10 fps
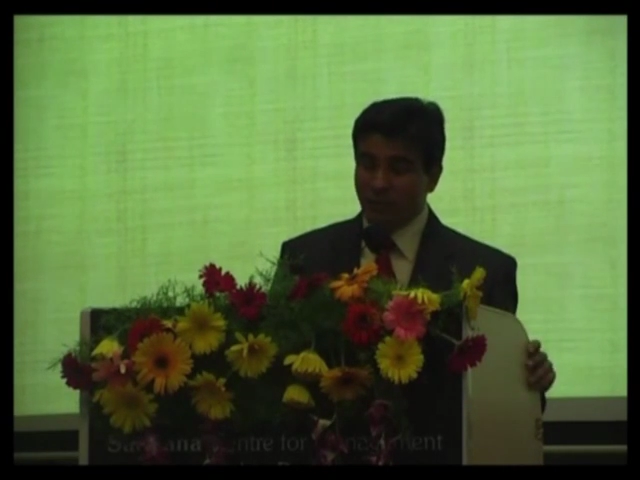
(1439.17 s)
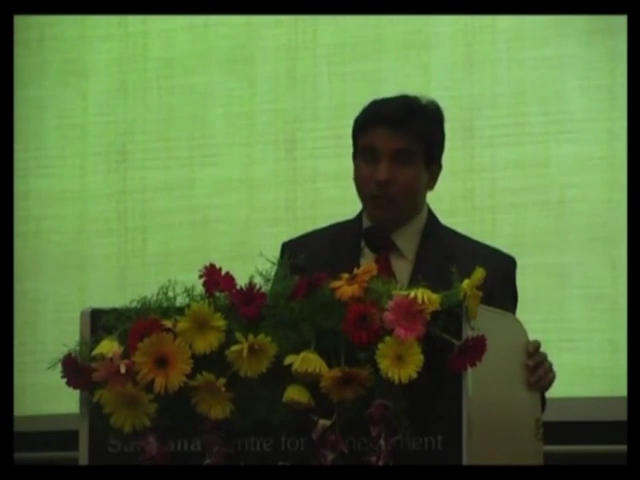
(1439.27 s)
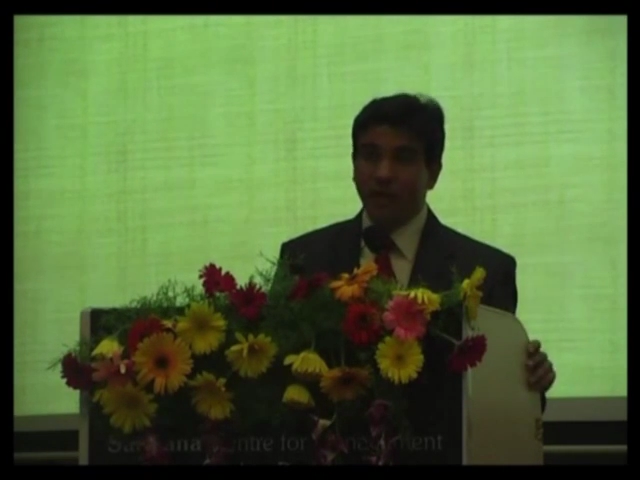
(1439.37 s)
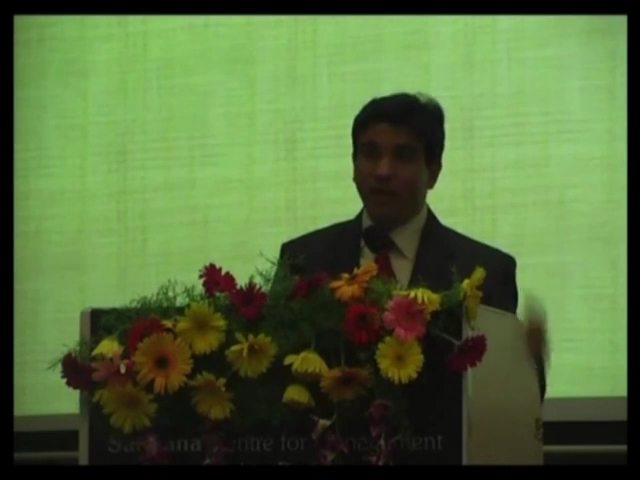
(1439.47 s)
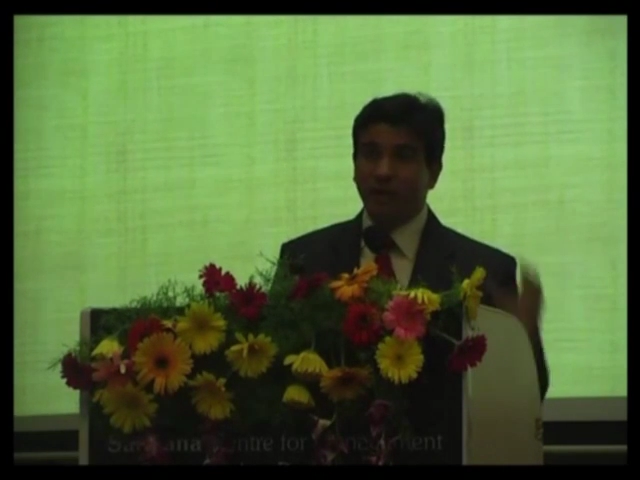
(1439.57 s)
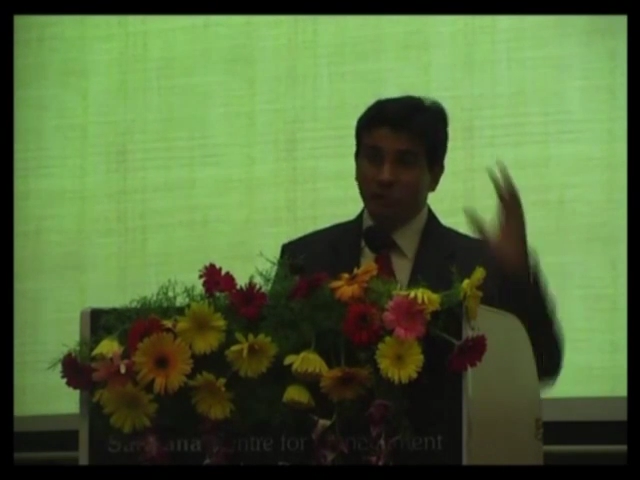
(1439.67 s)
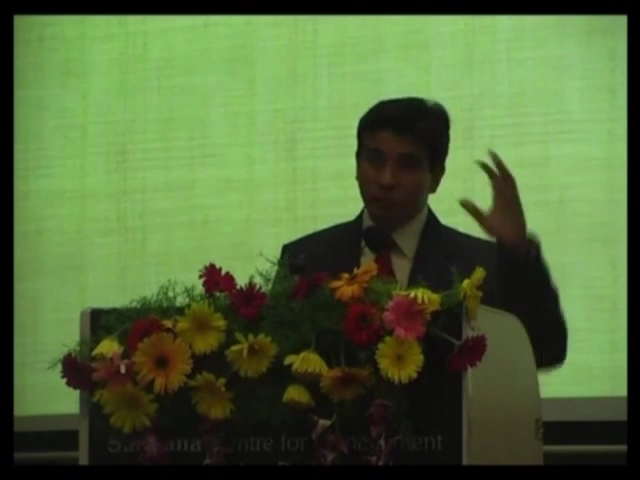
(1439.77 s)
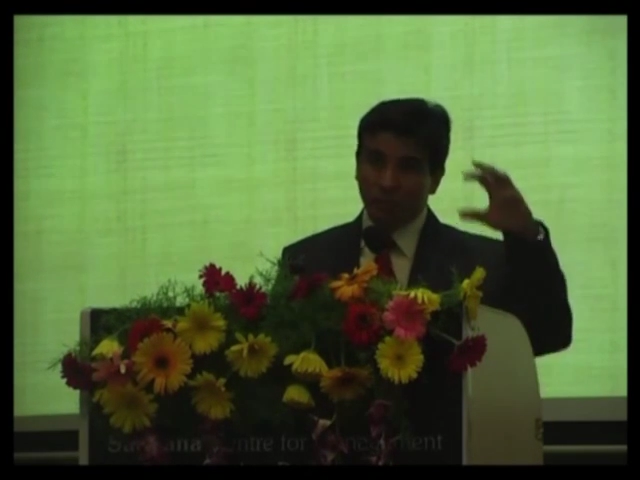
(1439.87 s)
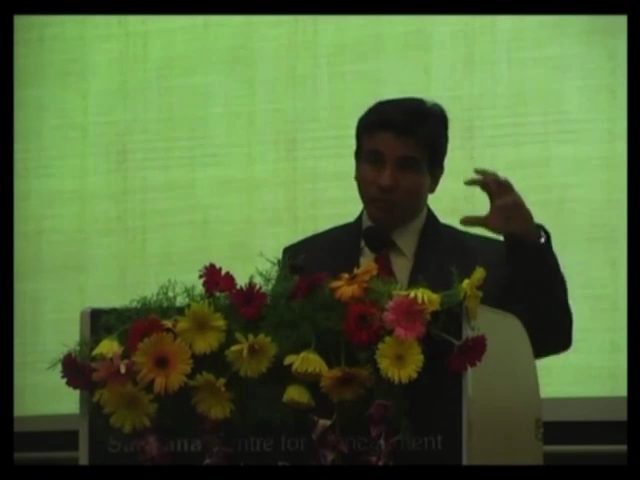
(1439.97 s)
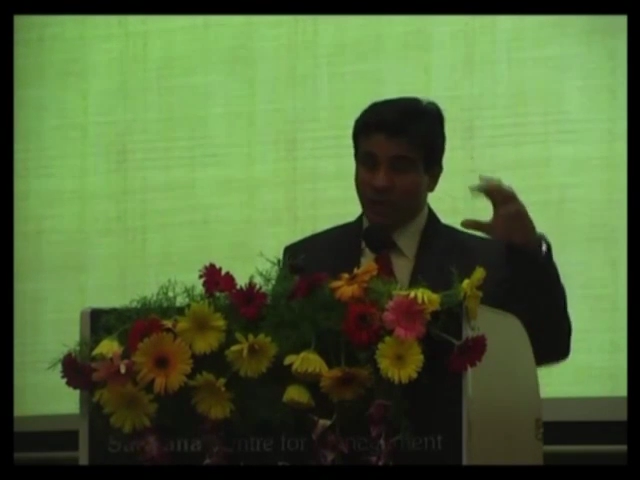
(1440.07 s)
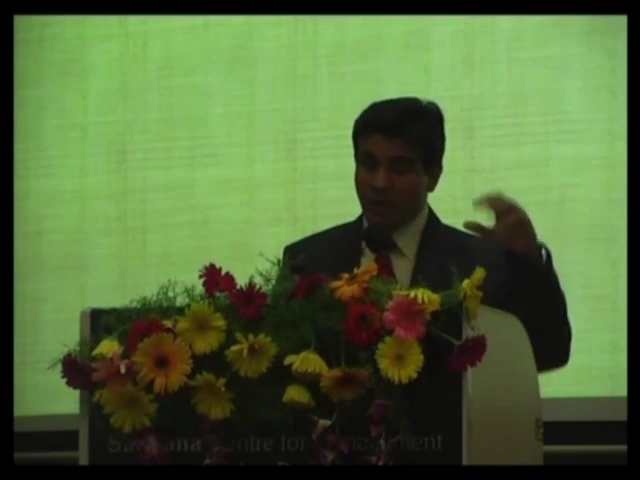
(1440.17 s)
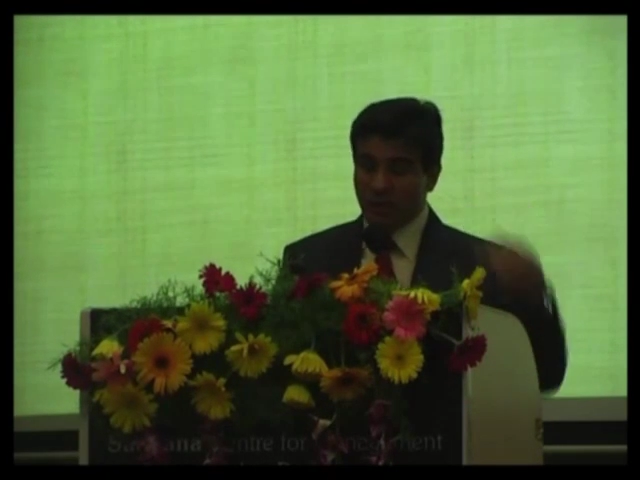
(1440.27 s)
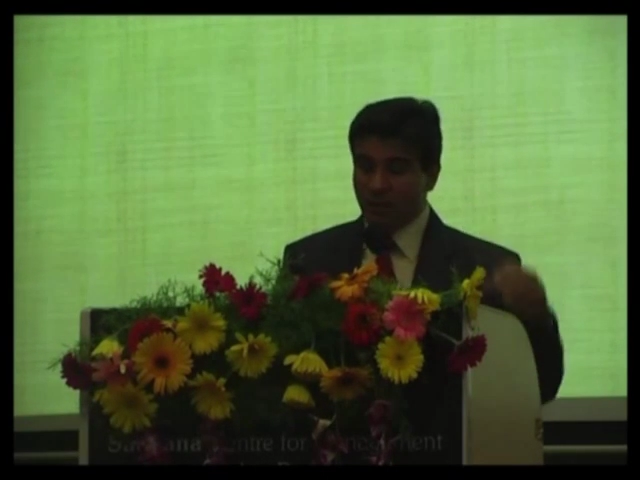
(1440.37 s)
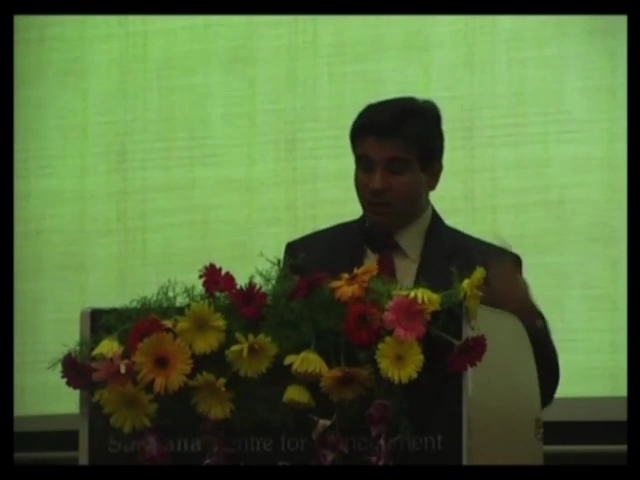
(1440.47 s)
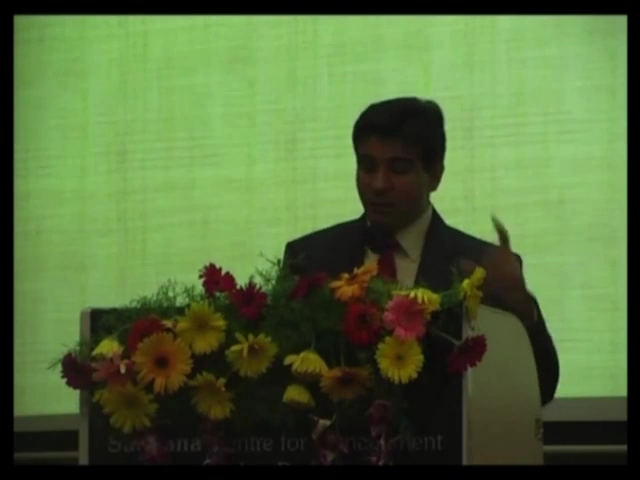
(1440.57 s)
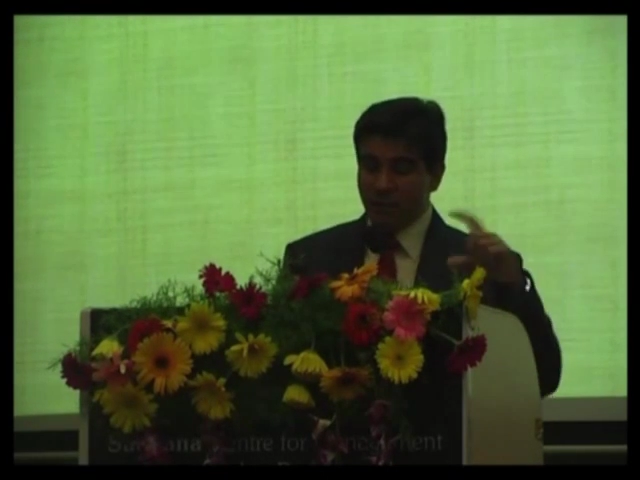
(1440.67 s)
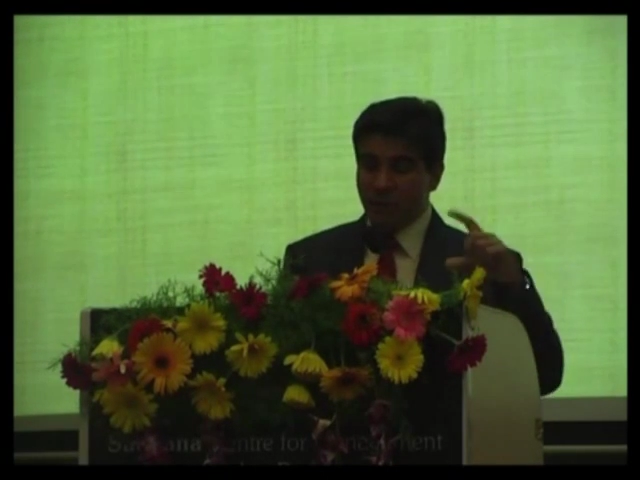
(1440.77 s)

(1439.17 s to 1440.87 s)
when it comes to the power. But